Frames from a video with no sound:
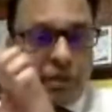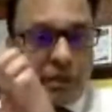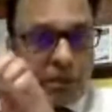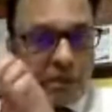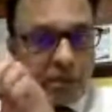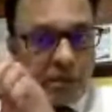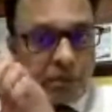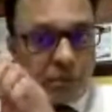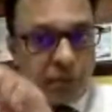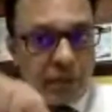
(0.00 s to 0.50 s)

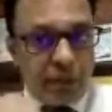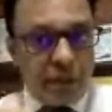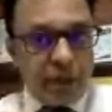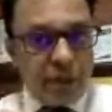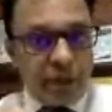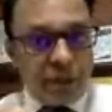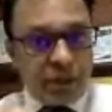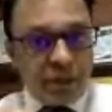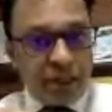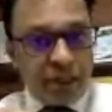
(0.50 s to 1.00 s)
the
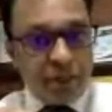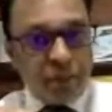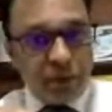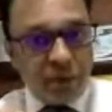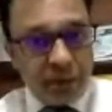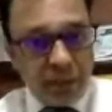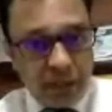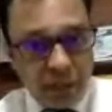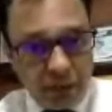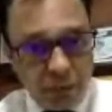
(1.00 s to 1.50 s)
way it can be
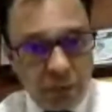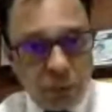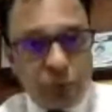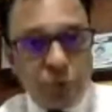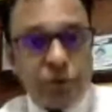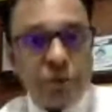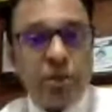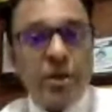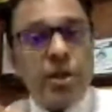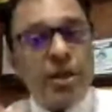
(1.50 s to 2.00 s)

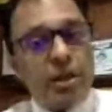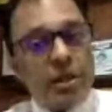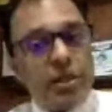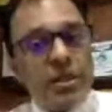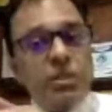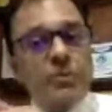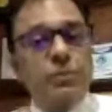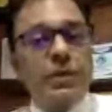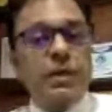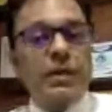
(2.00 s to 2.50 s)
diagnosed
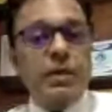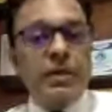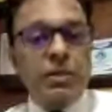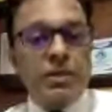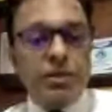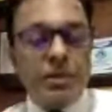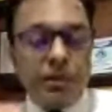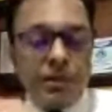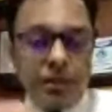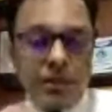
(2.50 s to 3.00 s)
is by
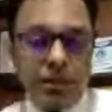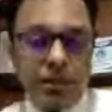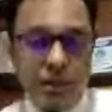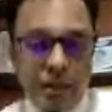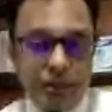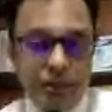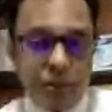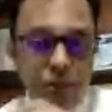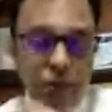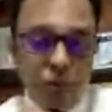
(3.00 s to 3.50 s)
inserting a
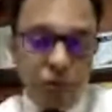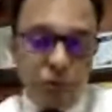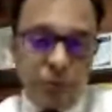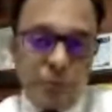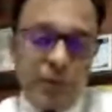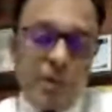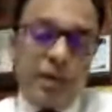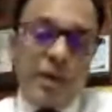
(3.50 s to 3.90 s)
laparoscope